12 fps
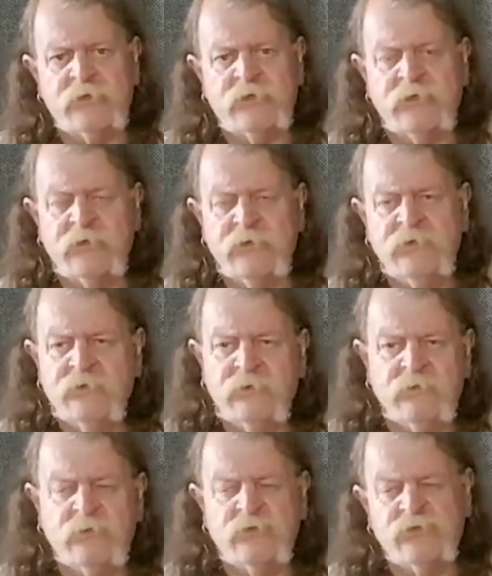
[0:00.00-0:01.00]

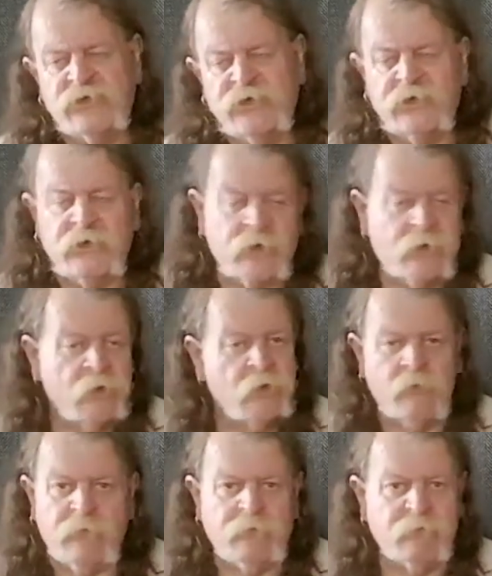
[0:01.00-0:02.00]
We'll see. I can't
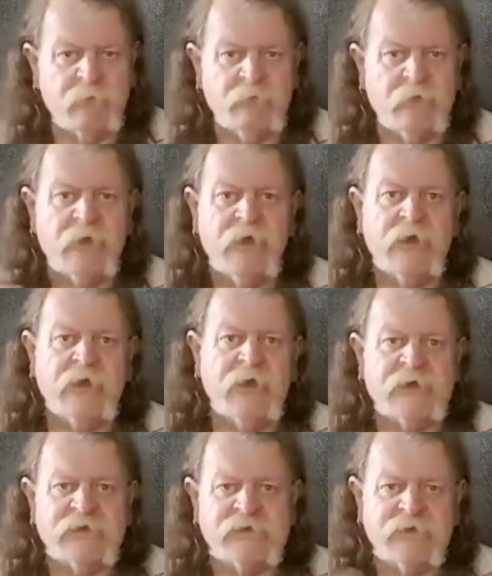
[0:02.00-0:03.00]
remember, but it's